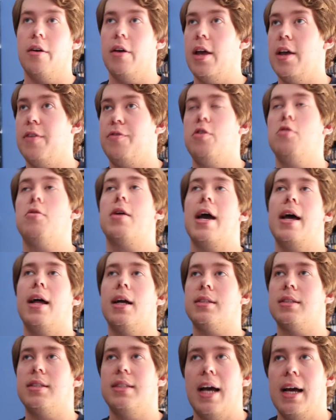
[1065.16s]
If you get
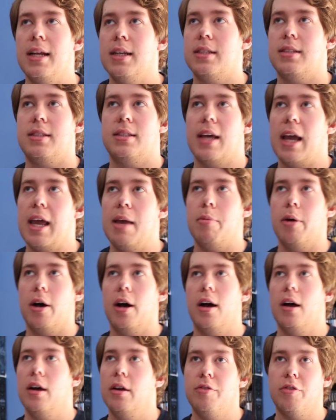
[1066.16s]
a standard
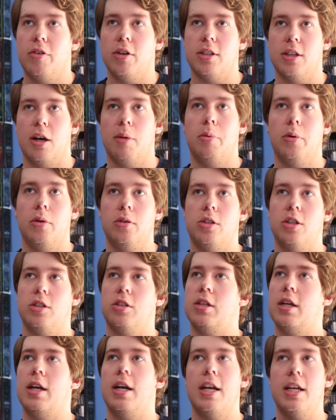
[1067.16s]
saber, for example,
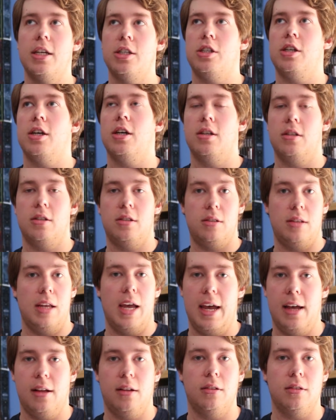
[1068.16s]
just an initiate
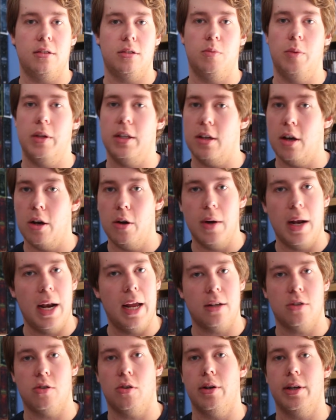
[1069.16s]
hilt with no
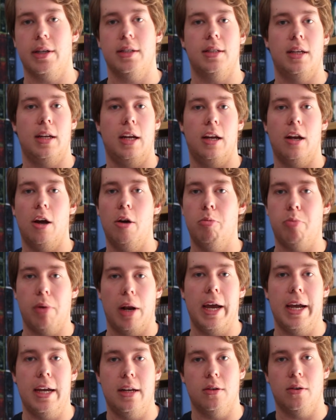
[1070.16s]
electronics in it, no
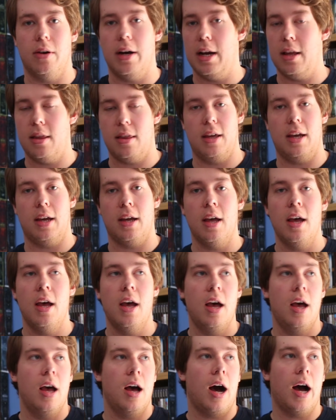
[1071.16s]
blade or anything,
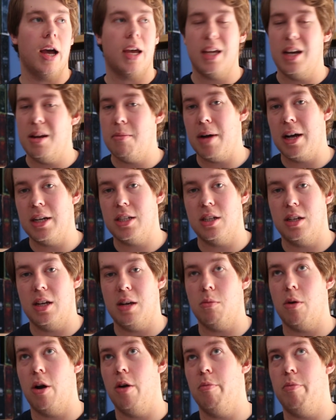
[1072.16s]
I can imagine
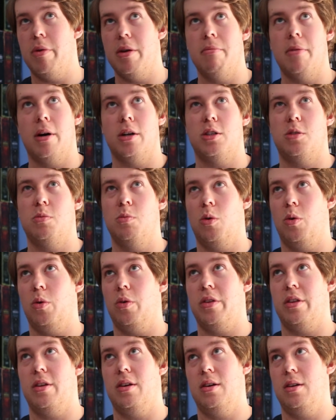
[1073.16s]
it won't be much
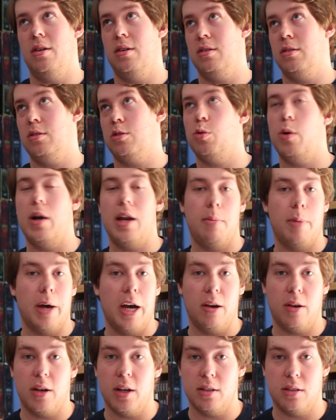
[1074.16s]
more than
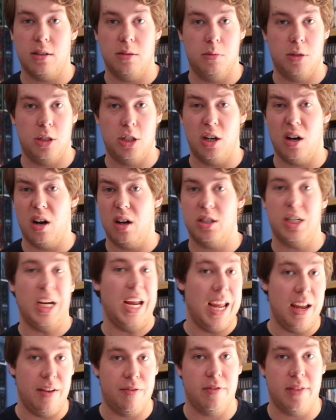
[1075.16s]
£20 customs charge,
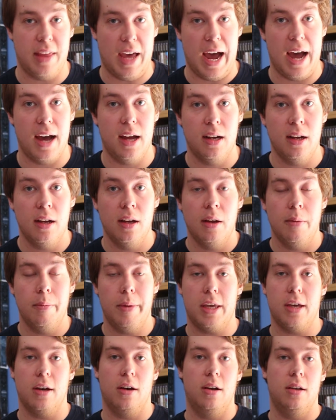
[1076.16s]
if that,
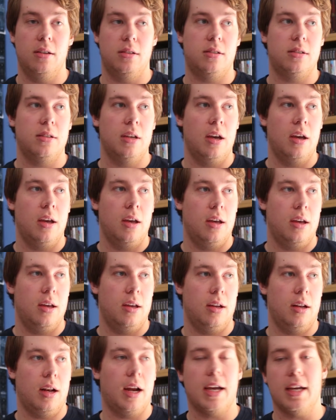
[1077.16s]
because,
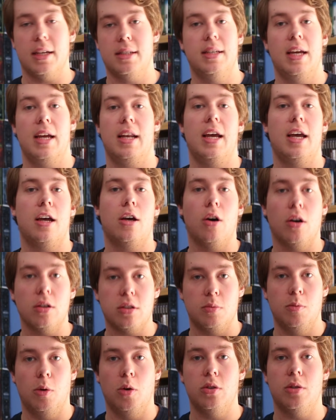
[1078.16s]
like I said, it
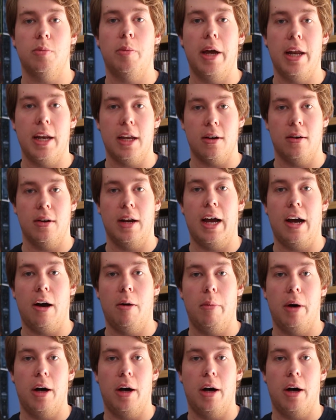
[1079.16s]
costs more depending on how